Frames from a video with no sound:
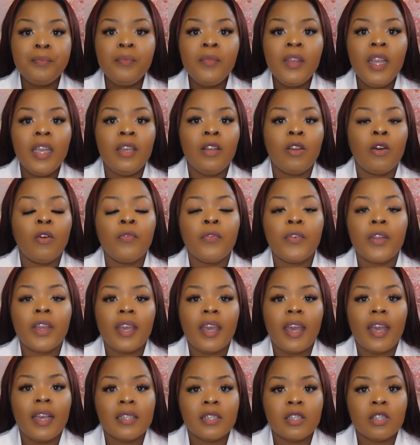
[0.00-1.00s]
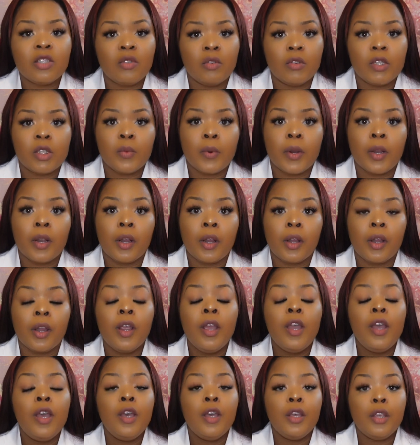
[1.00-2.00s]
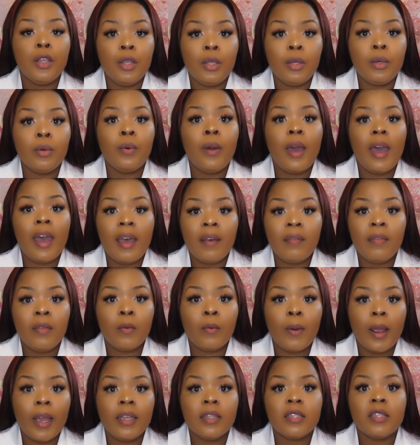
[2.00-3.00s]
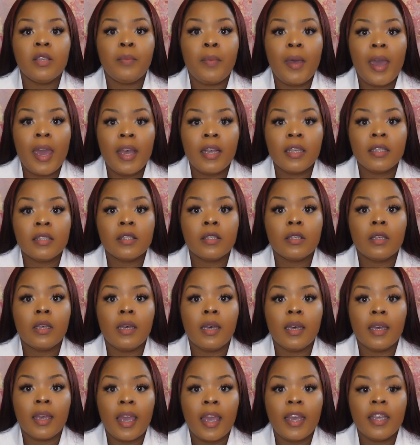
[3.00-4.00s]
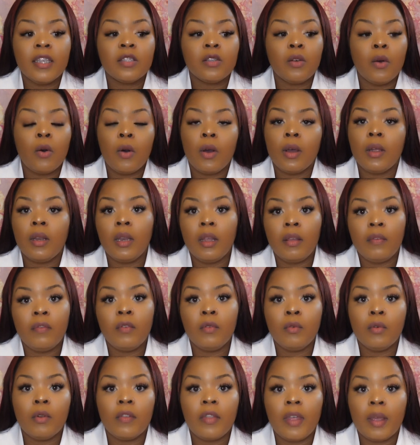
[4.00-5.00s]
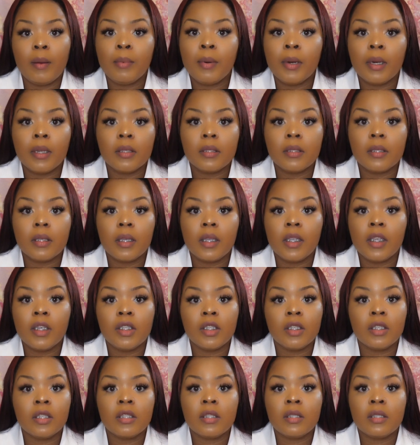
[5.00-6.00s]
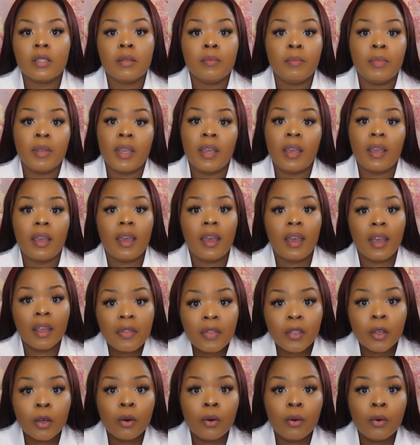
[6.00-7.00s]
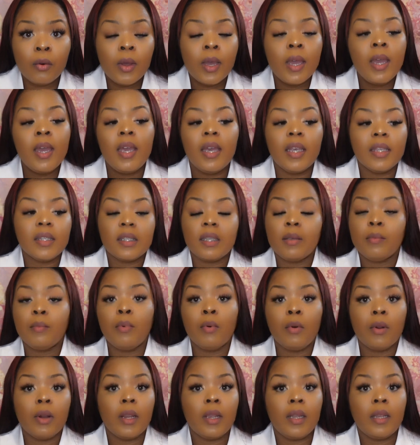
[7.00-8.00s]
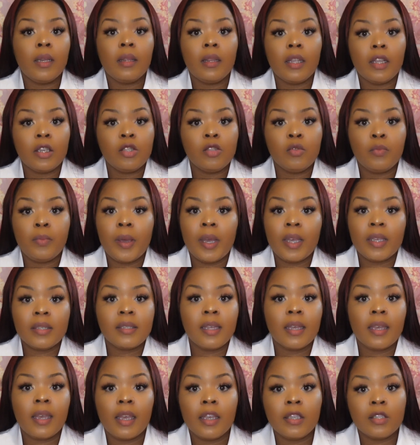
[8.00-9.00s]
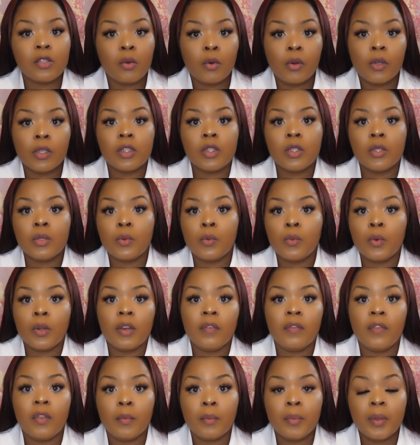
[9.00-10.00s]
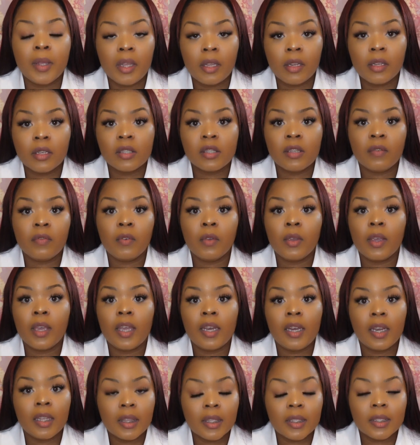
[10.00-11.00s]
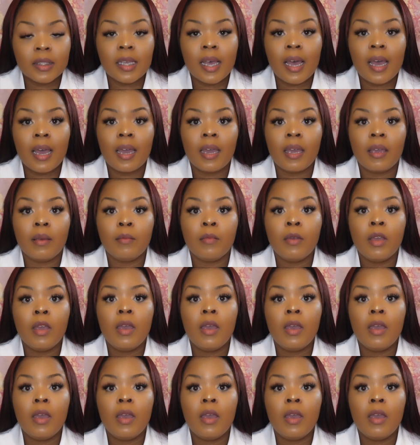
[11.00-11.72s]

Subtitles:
And don't forget, as a social worker, you have the right to pass a case on if you know that person. And just to be ethical, it's important that you pass that case on to one of your peers if you can at the time,